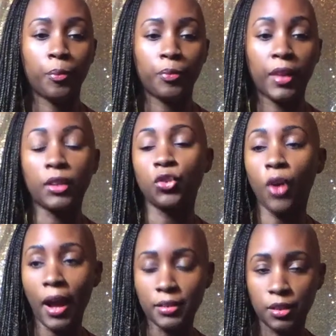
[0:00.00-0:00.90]
They
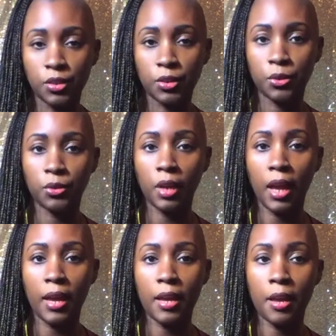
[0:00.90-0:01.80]
tried to do
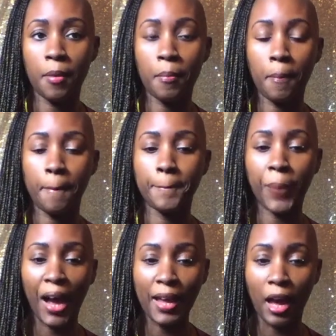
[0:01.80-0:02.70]
a
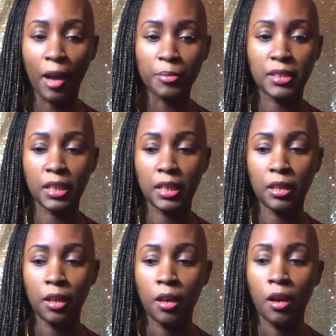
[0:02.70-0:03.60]
biopsy,
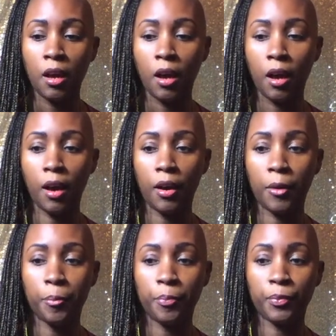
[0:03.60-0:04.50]

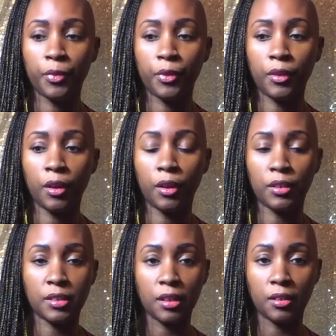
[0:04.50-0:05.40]

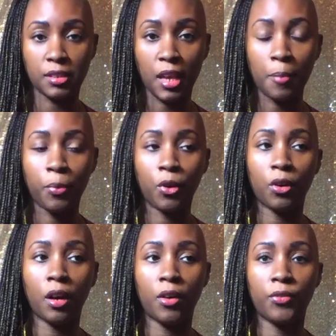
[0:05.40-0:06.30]
a sample
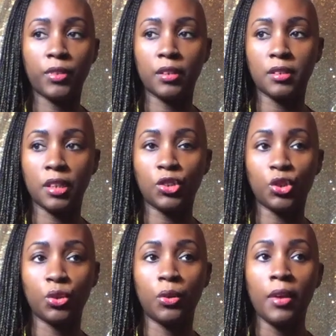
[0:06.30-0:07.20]
of the
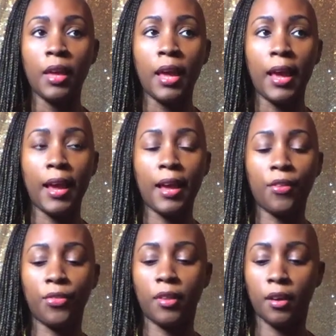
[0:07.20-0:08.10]
tissue,
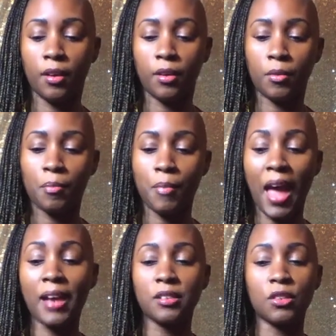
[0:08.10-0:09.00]
and the
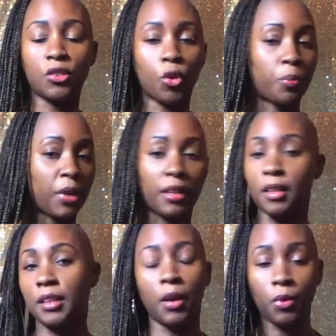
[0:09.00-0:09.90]
mass is so big
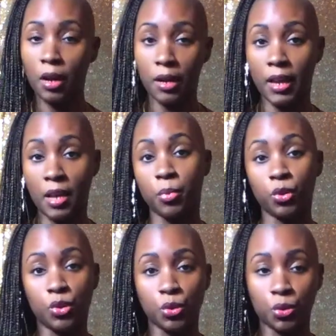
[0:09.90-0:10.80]
that they were unable
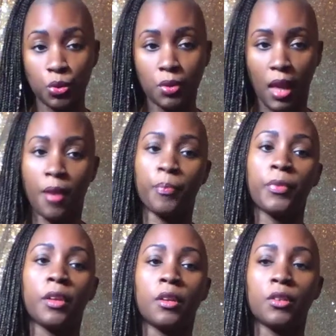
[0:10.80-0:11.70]
to do that.
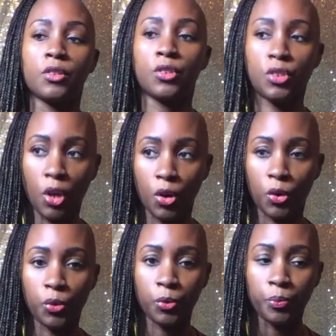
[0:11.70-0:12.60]
So